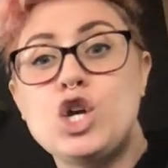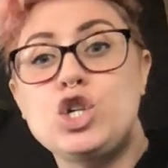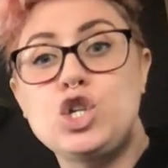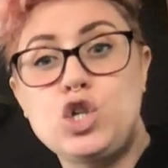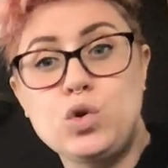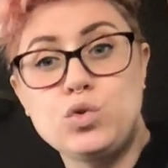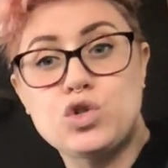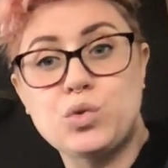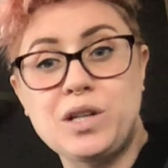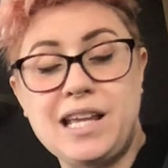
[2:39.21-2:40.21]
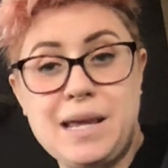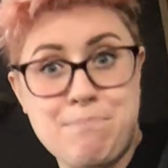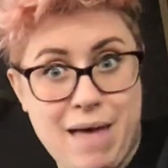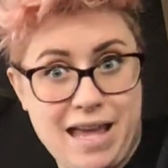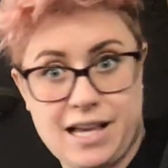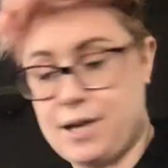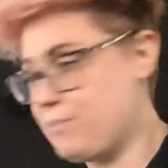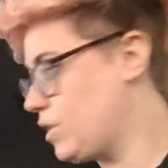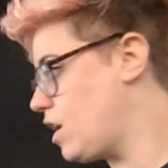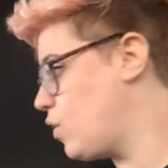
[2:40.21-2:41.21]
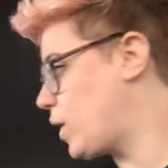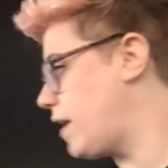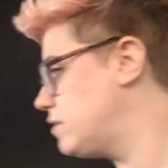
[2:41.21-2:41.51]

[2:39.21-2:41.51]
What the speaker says: usually make. Okay.